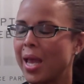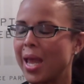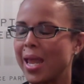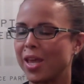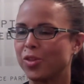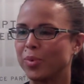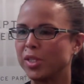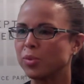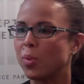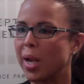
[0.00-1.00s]
And the
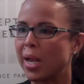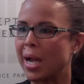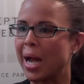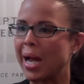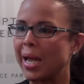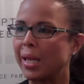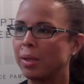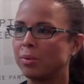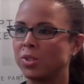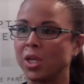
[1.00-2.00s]
reason why
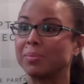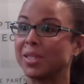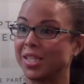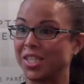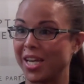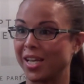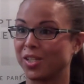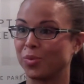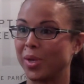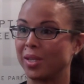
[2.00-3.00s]
I jumped at the
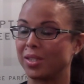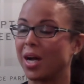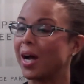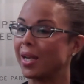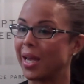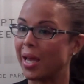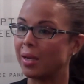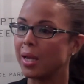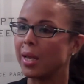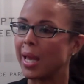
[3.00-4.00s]
chance when Todd had